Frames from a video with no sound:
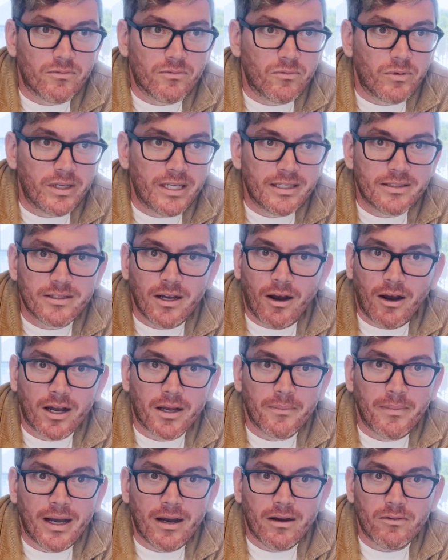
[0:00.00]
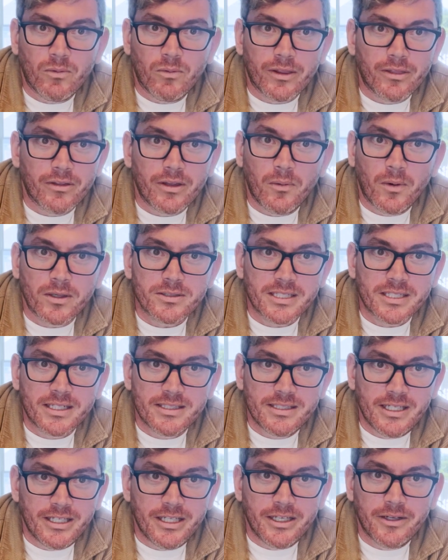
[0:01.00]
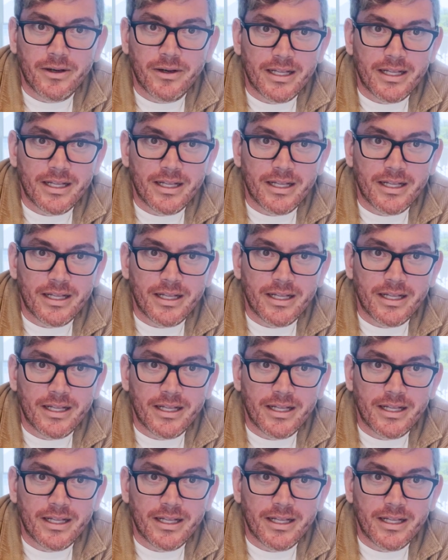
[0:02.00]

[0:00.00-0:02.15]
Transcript: we talk about whether he wants to continue.